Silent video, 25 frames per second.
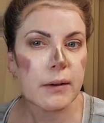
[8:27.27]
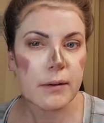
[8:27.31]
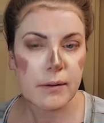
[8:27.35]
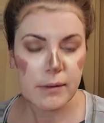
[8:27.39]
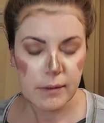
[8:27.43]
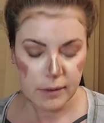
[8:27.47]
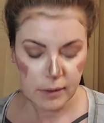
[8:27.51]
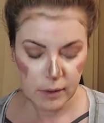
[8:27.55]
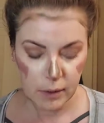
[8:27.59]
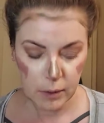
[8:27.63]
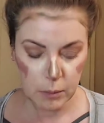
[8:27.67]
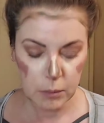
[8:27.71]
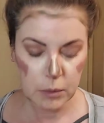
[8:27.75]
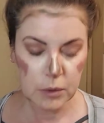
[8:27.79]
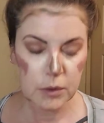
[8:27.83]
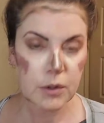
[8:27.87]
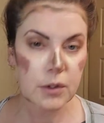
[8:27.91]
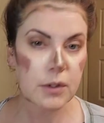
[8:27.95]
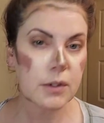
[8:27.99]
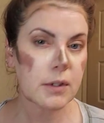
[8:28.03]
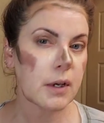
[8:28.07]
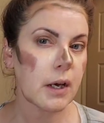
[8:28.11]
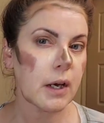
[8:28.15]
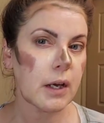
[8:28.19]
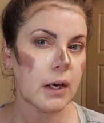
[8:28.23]
So we'll
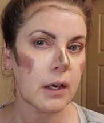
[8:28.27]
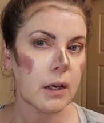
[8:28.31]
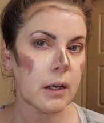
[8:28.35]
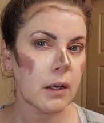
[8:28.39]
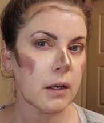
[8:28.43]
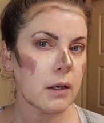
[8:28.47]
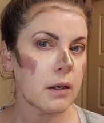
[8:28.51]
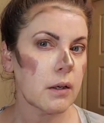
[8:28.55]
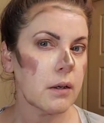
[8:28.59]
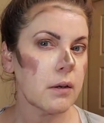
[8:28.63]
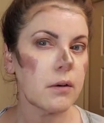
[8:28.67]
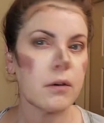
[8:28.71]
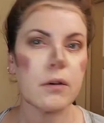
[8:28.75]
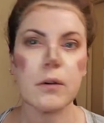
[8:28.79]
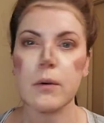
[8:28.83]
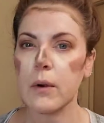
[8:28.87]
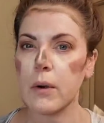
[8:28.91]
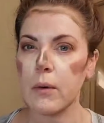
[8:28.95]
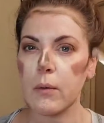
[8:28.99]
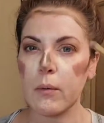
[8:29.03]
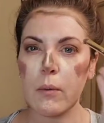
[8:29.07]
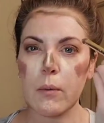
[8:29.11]
just kind of do it